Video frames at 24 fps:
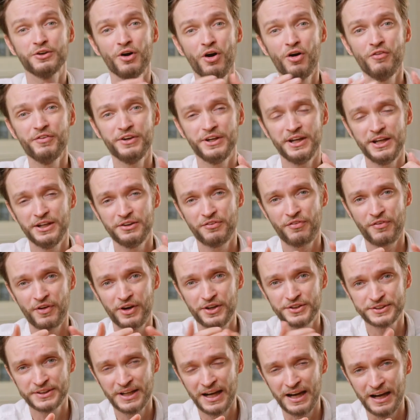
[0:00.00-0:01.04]
COVID hit
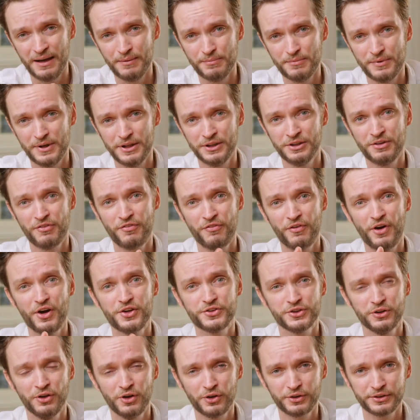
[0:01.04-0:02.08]
first time, in the
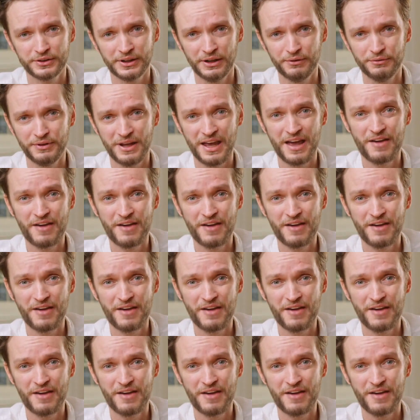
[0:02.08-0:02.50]
first lockdown,